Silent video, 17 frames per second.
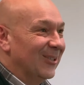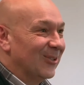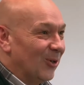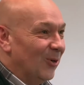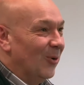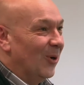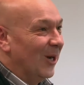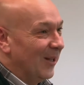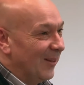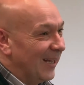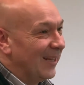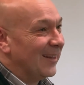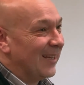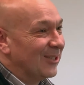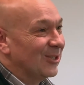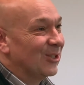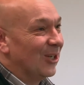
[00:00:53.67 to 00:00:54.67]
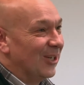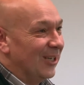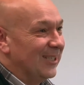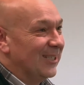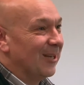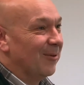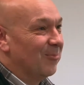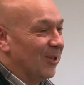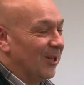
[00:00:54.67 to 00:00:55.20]
So that's
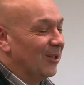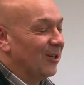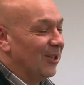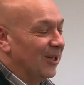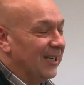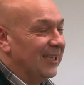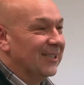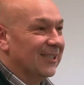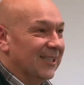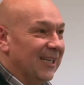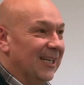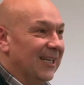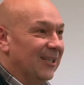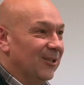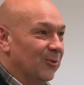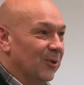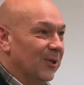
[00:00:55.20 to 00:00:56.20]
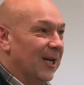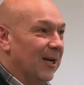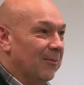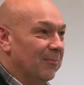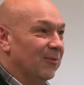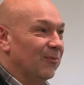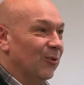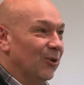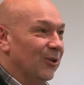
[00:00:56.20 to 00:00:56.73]
certainly something that you need to take into
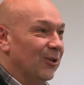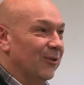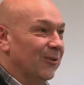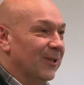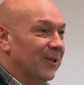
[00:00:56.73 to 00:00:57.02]
account before you do